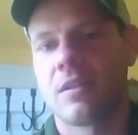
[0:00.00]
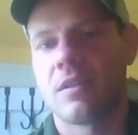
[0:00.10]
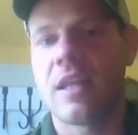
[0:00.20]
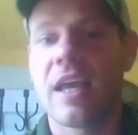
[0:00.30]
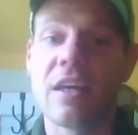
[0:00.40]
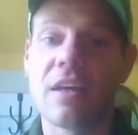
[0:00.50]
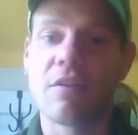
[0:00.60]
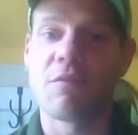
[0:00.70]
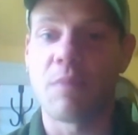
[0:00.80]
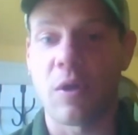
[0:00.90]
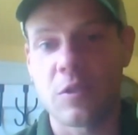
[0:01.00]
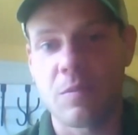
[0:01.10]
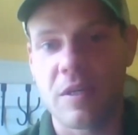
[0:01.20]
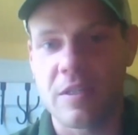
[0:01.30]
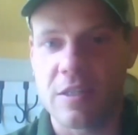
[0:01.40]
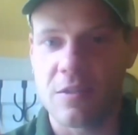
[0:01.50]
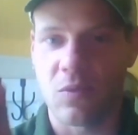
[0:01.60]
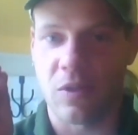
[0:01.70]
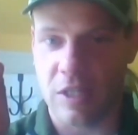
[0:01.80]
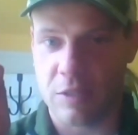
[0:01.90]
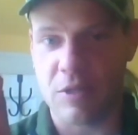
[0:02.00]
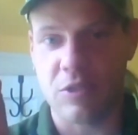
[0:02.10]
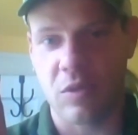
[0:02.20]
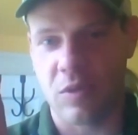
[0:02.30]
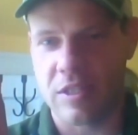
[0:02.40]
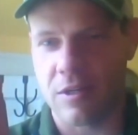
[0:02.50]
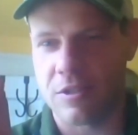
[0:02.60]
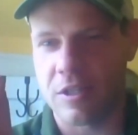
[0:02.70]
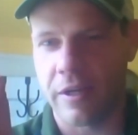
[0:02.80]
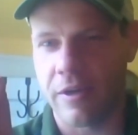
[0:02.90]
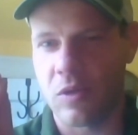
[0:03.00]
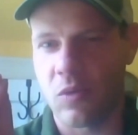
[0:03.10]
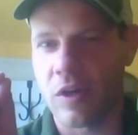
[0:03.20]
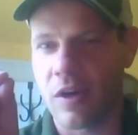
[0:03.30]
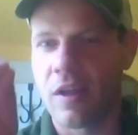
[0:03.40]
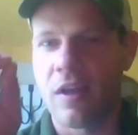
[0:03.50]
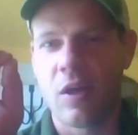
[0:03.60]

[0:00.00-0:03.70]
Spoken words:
native bird species will, especially the ones that are still here in the winter,